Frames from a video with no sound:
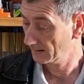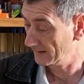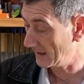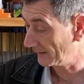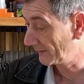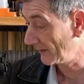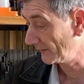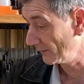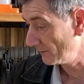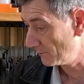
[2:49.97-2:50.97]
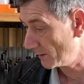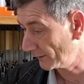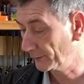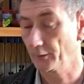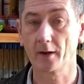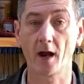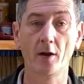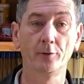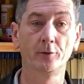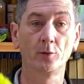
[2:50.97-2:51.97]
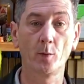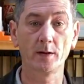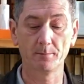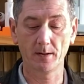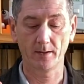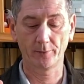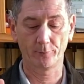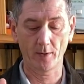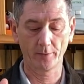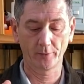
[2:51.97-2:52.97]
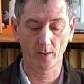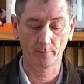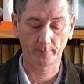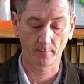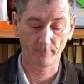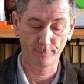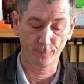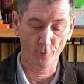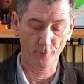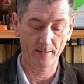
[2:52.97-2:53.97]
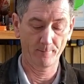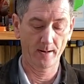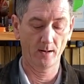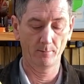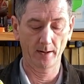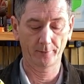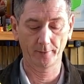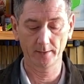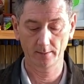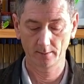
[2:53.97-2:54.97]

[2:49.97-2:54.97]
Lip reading: Now it says on the box you'll get 120 minutes runtime from a 4 amp hour battery.